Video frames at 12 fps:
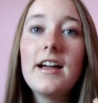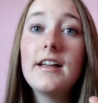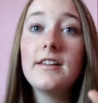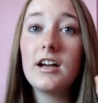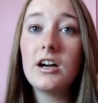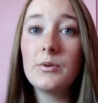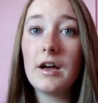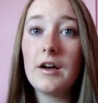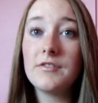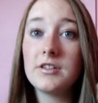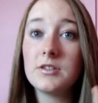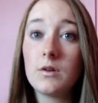And now we
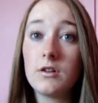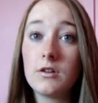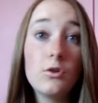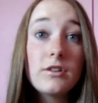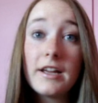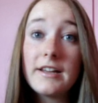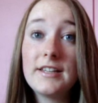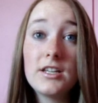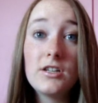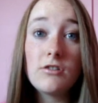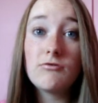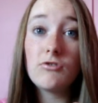have this one. Note I
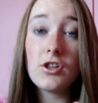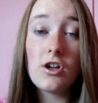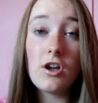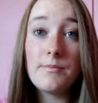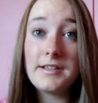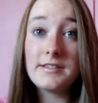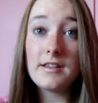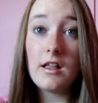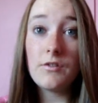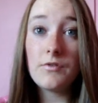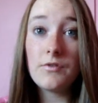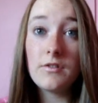did not draw that on
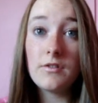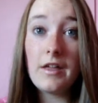myself.